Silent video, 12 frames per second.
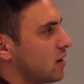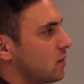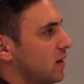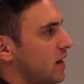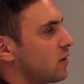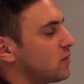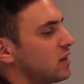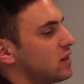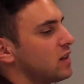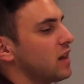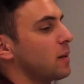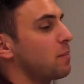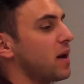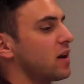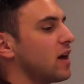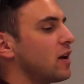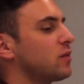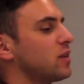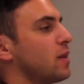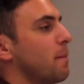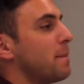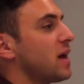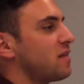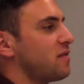and I don't think the
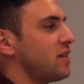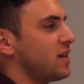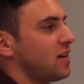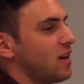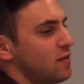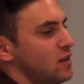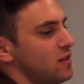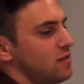benefit of